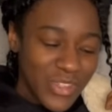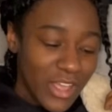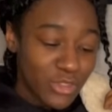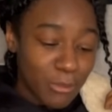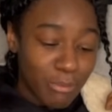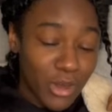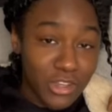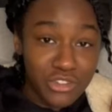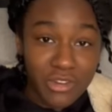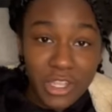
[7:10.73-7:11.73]
And the
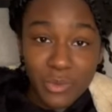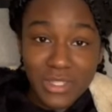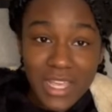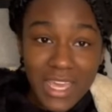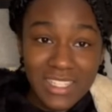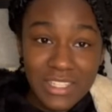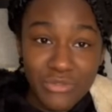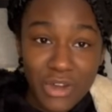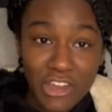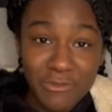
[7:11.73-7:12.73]
pass rate was
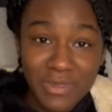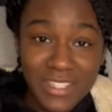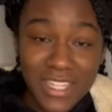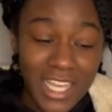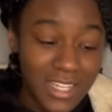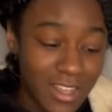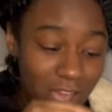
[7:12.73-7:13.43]
85%.